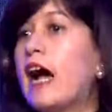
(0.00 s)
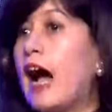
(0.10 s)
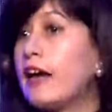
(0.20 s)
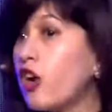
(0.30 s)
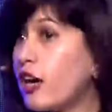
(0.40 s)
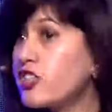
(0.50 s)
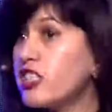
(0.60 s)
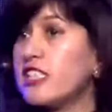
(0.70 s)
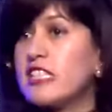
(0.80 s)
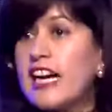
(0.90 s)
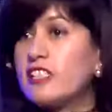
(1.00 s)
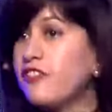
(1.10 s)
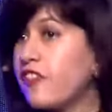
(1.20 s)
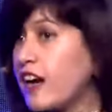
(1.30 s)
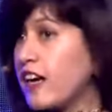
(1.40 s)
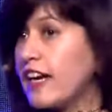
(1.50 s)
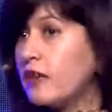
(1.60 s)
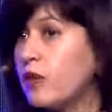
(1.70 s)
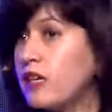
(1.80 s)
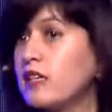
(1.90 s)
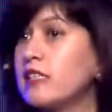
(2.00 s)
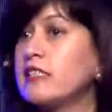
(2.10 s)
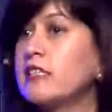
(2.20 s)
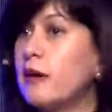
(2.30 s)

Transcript: not just as frontline workers,